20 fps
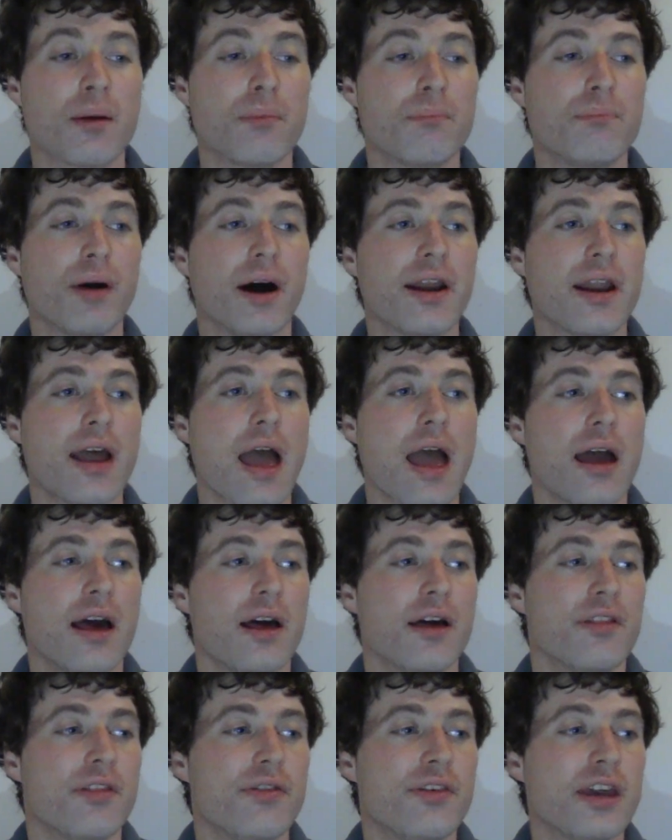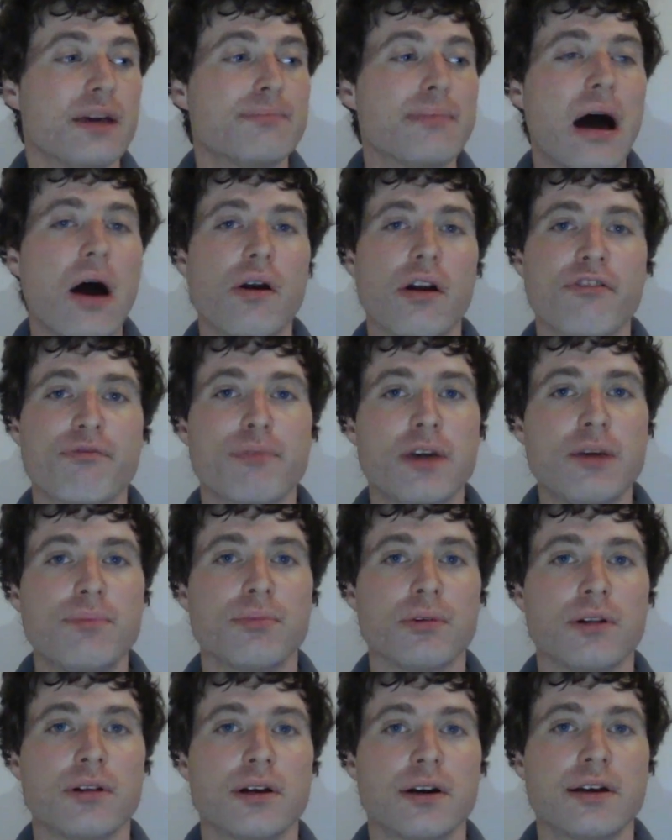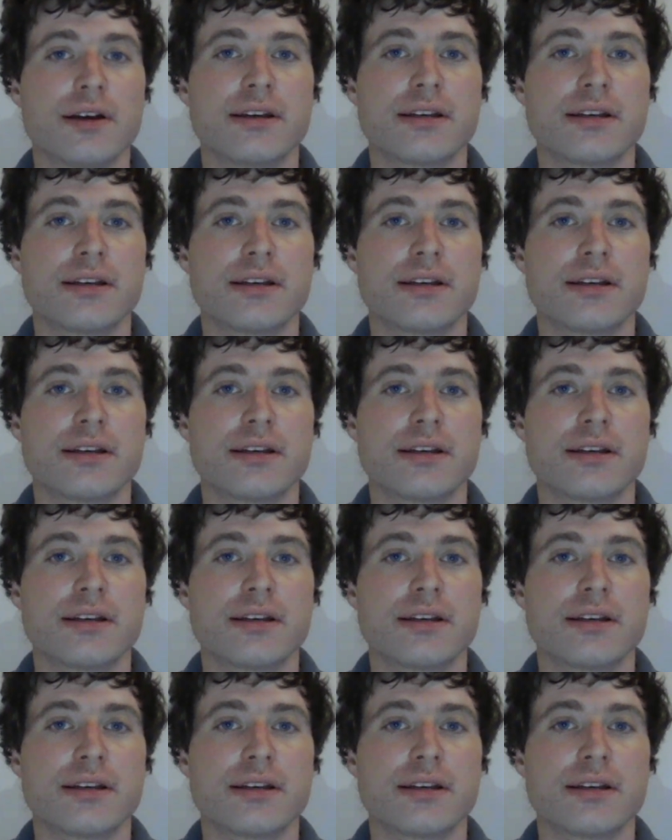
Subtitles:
But the amount of people